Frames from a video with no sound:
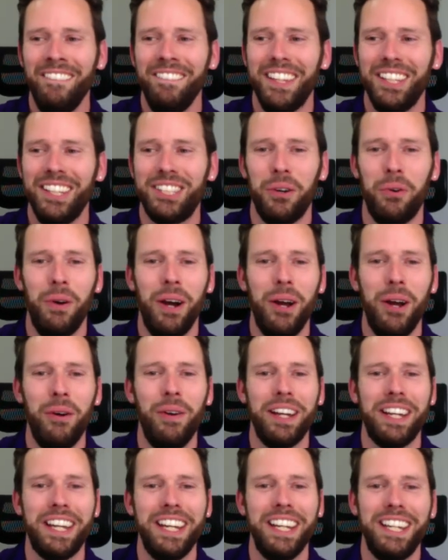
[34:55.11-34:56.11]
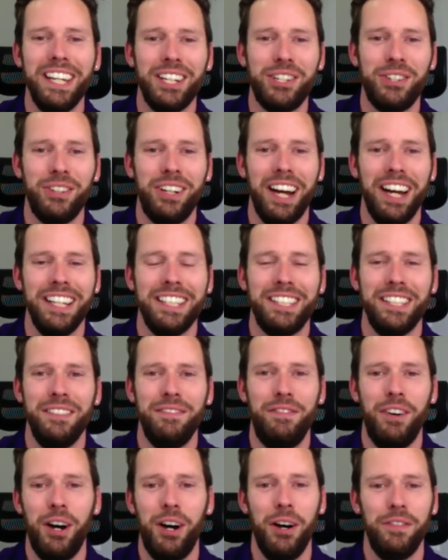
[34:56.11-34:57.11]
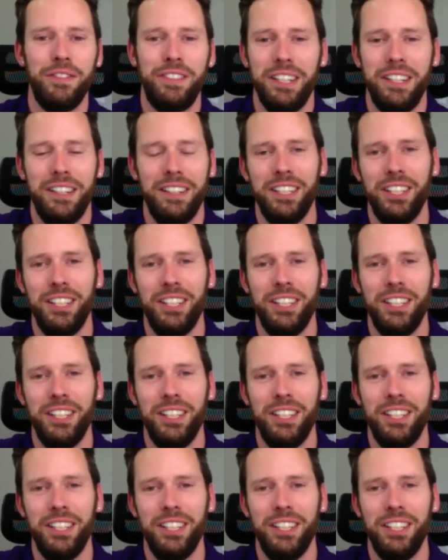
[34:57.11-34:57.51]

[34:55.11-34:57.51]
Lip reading: it's a way we could get you guys involved and,